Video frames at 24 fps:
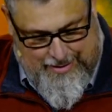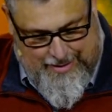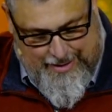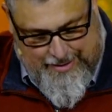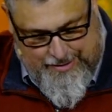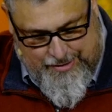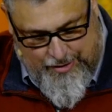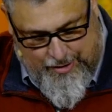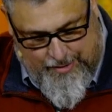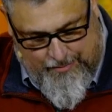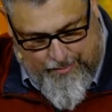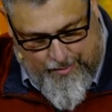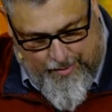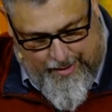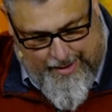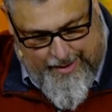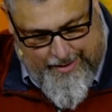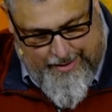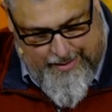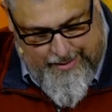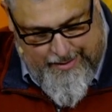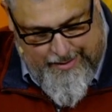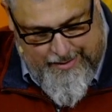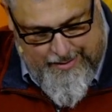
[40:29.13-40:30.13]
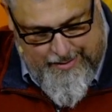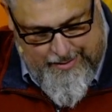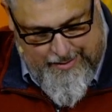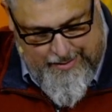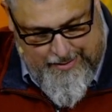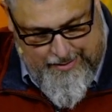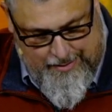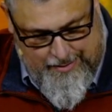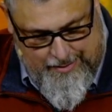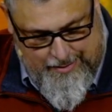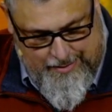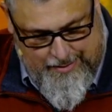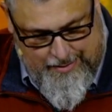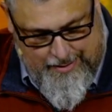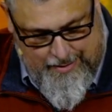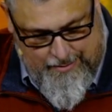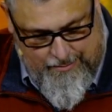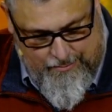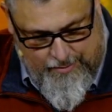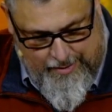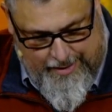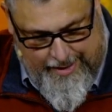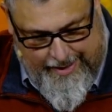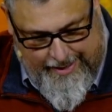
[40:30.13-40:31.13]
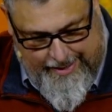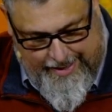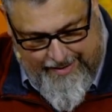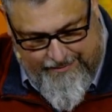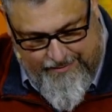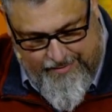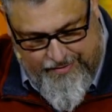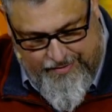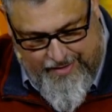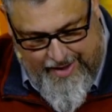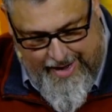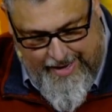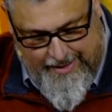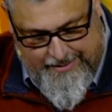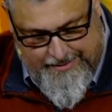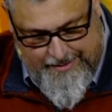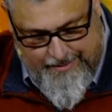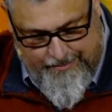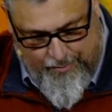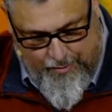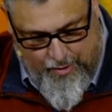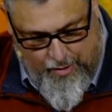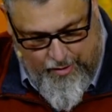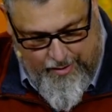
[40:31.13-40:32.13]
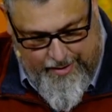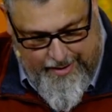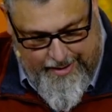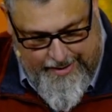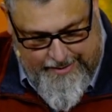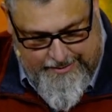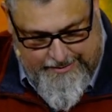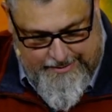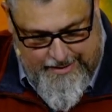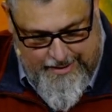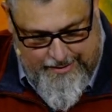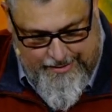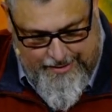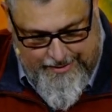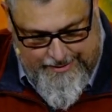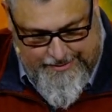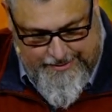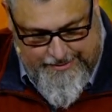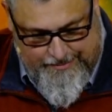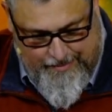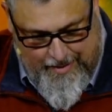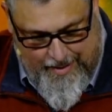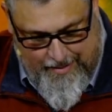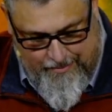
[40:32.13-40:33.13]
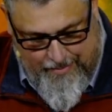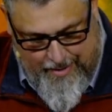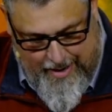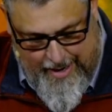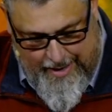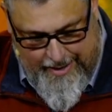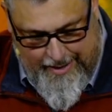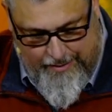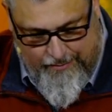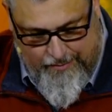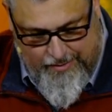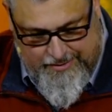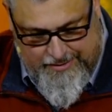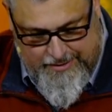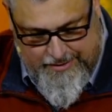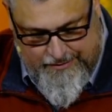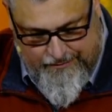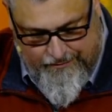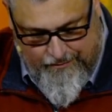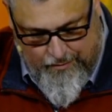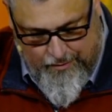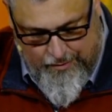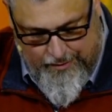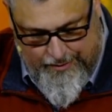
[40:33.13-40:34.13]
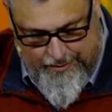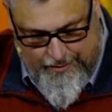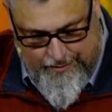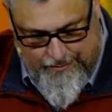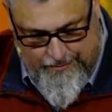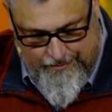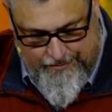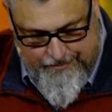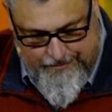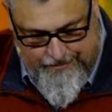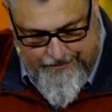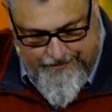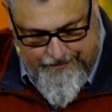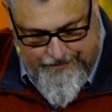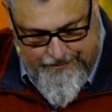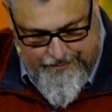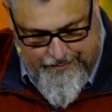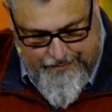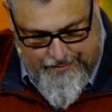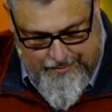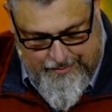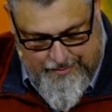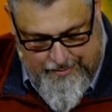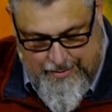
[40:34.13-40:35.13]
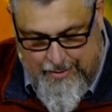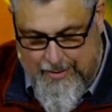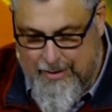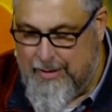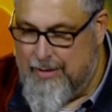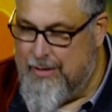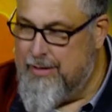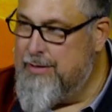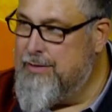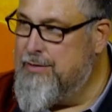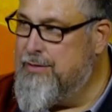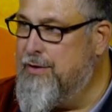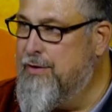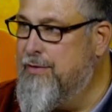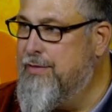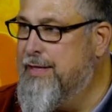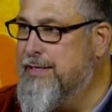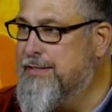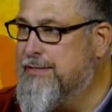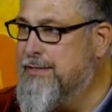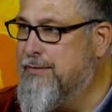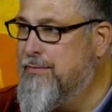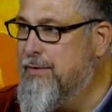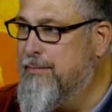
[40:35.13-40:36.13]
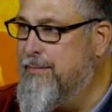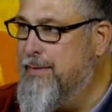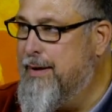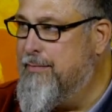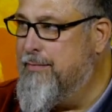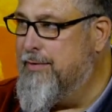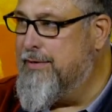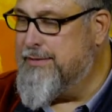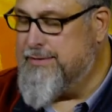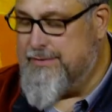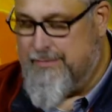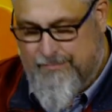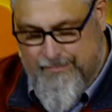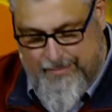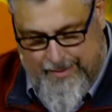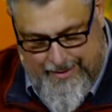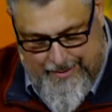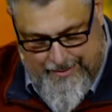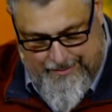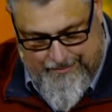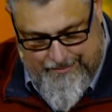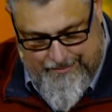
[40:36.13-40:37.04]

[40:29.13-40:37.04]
he took bread. When he had given thanks, he broke it and said, This is my body, which is for you. Do this in remembrance of me.